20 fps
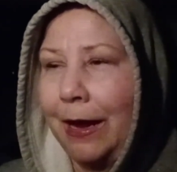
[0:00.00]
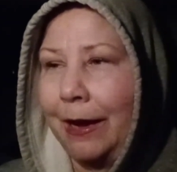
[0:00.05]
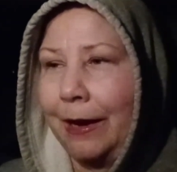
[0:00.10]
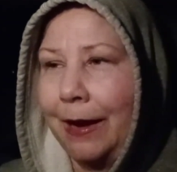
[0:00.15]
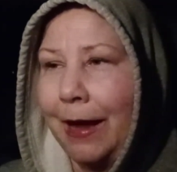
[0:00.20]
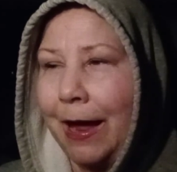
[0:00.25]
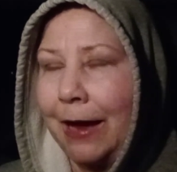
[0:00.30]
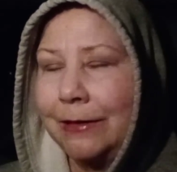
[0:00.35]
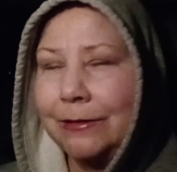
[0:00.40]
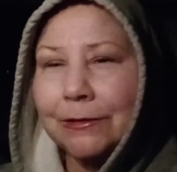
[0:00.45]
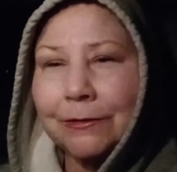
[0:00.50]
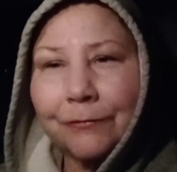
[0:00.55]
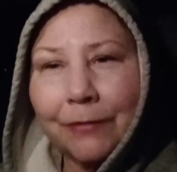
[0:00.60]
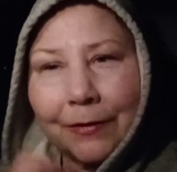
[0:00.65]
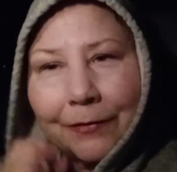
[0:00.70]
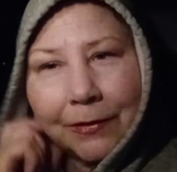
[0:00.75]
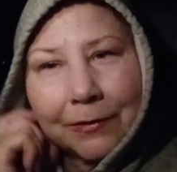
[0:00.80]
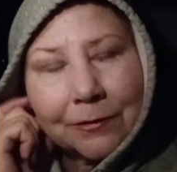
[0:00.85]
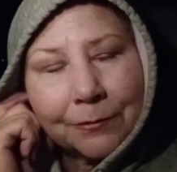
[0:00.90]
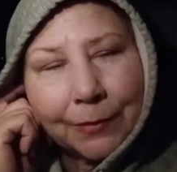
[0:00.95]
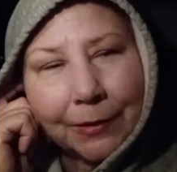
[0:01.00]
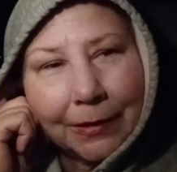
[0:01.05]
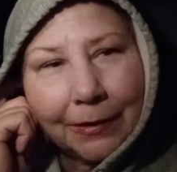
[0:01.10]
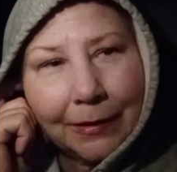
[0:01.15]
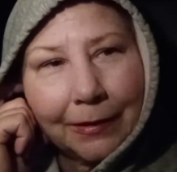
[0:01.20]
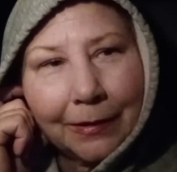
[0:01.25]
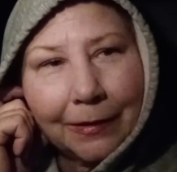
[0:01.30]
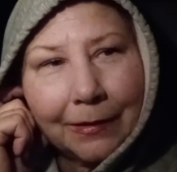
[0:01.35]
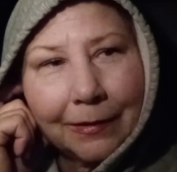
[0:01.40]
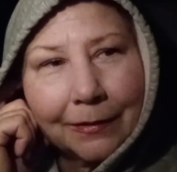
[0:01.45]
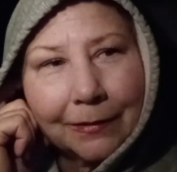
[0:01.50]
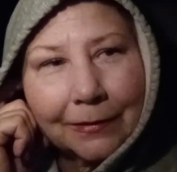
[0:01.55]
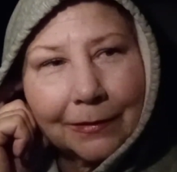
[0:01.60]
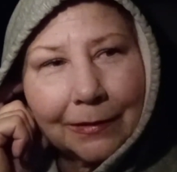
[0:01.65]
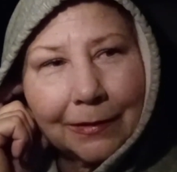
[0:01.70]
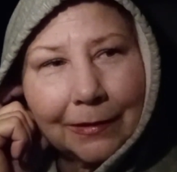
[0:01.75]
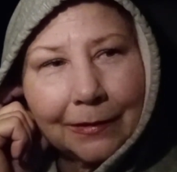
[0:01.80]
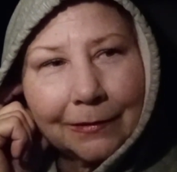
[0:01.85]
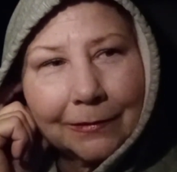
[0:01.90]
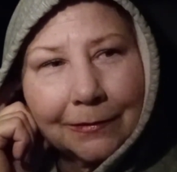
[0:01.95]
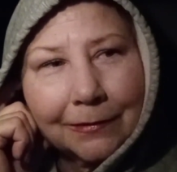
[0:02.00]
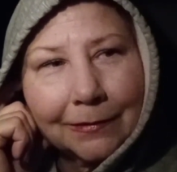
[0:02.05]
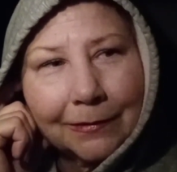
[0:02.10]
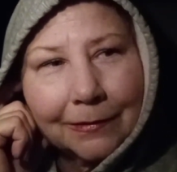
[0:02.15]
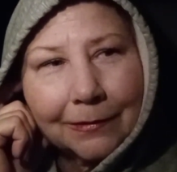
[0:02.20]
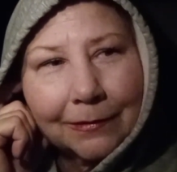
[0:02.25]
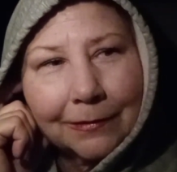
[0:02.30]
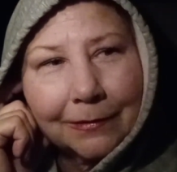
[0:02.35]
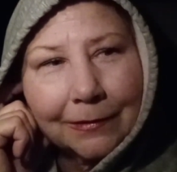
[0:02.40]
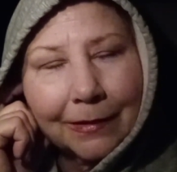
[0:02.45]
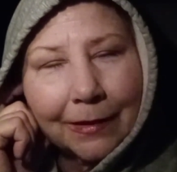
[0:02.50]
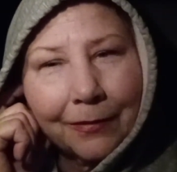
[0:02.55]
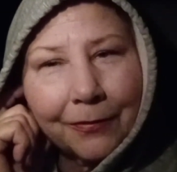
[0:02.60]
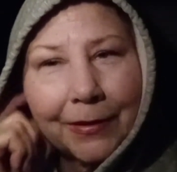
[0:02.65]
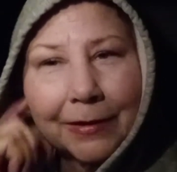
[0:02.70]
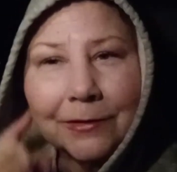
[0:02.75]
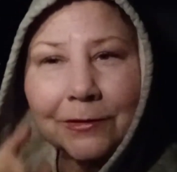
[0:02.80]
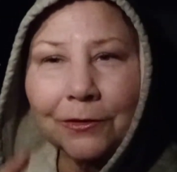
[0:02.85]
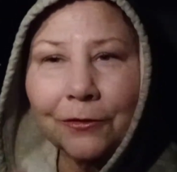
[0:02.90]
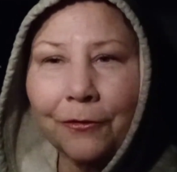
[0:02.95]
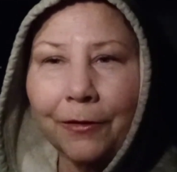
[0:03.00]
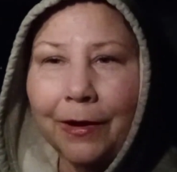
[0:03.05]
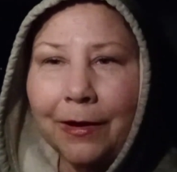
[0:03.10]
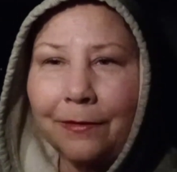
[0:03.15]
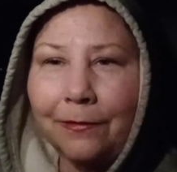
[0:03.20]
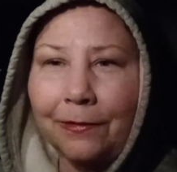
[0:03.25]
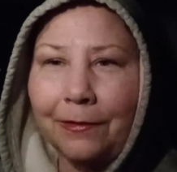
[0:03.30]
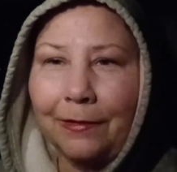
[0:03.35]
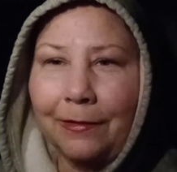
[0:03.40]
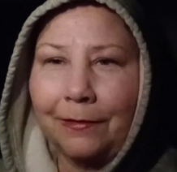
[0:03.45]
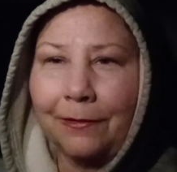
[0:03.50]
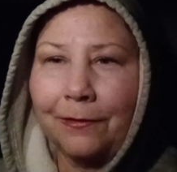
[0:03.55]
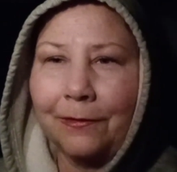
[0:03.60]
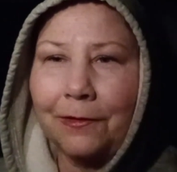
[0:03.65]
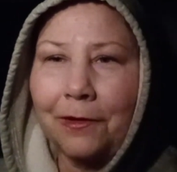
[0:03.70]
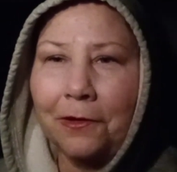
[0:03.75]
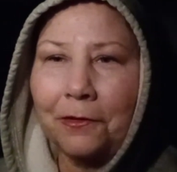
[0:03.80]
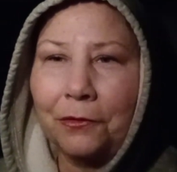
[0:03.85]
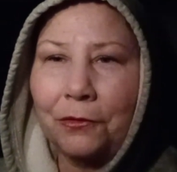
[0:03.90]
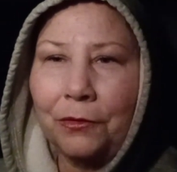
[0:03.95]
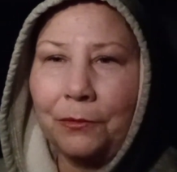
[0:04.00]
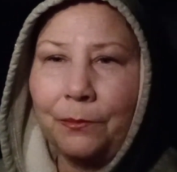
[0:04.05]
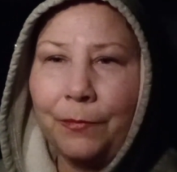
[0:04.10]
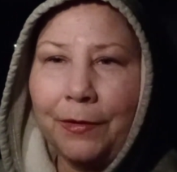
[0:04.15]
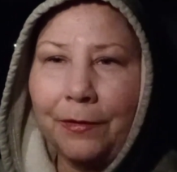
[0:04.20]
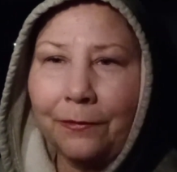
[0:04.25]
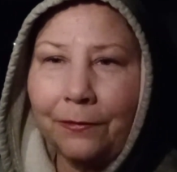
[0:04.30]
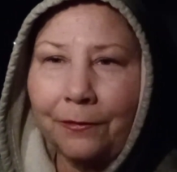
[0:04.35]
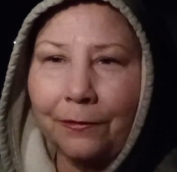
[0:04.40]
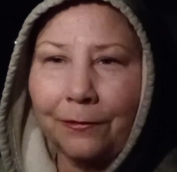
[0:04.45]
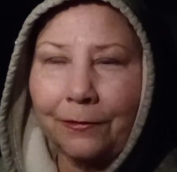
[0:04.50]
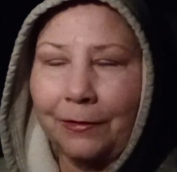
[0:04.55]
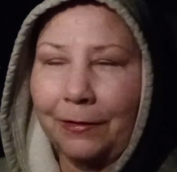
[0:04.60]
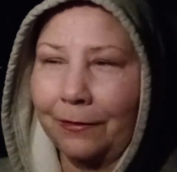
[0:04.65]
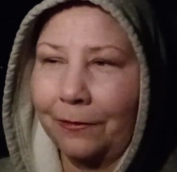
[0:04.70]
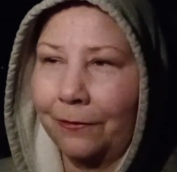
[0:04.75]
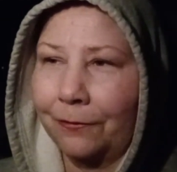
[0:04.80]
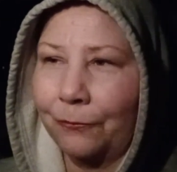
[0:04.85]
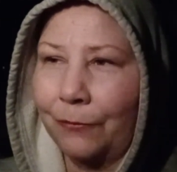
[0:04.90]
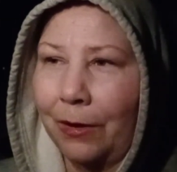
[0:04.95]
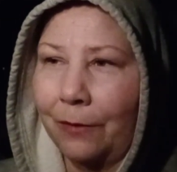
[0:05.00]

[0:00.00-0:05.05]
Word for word: And I just find that to be that's crazy. It's not good business sense.